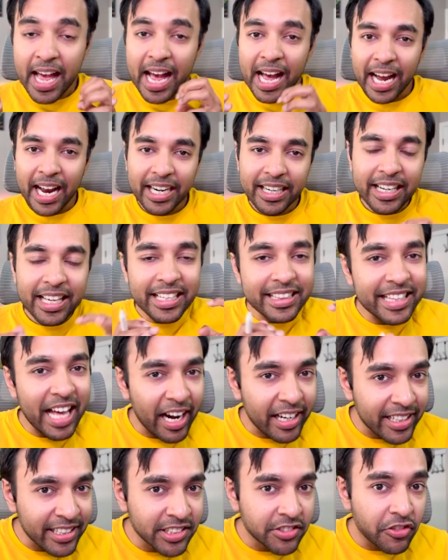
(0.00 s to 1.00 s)
And
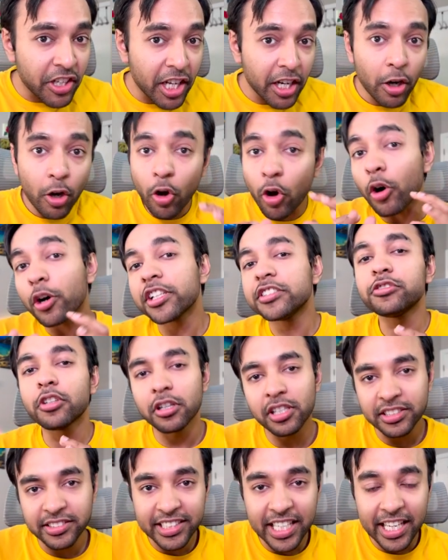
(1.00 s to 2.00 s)
that is where
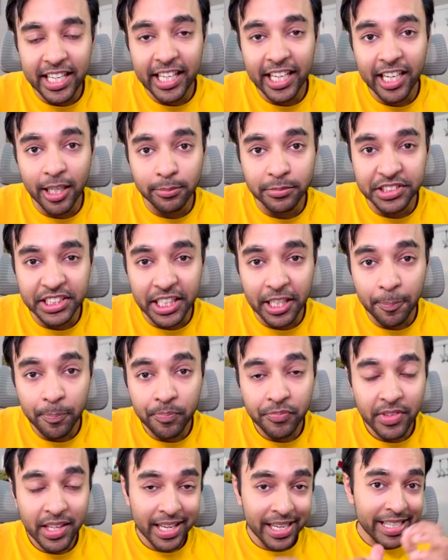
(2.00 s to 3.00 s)
horizontal scaling comes in.
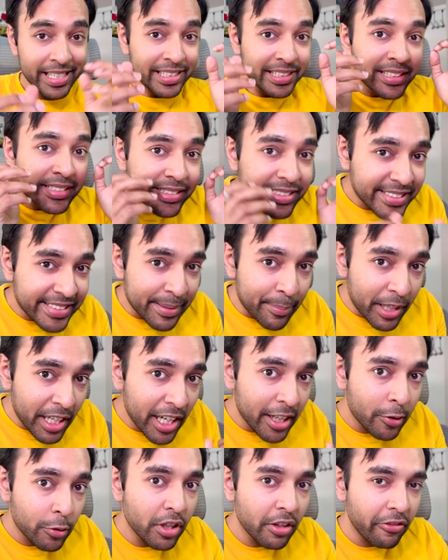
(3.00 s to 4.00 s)
Similar
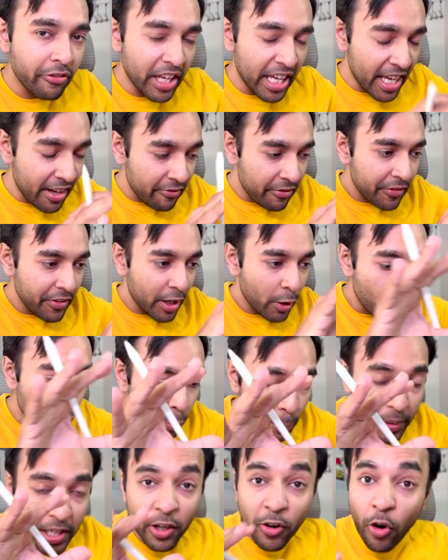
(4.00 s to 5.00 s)
to the way we were
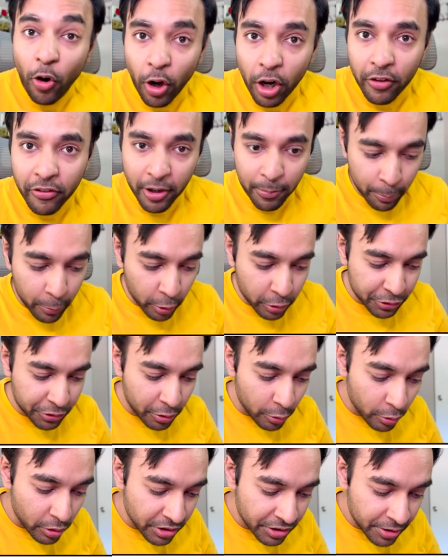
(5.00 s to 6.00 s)
opening all of our
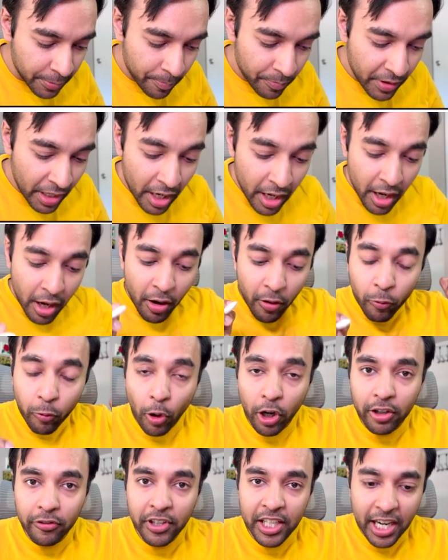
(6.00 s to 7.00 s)
bookstores,
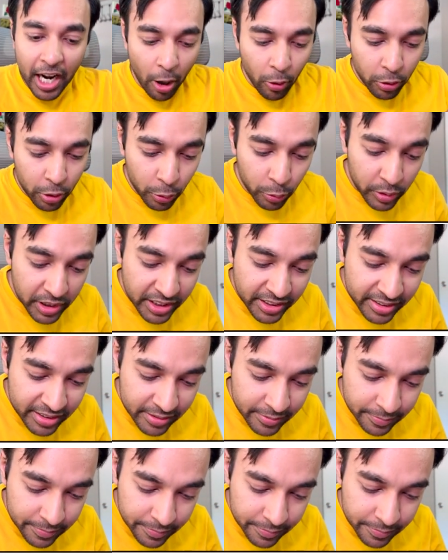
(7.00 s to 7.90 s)
what we now do is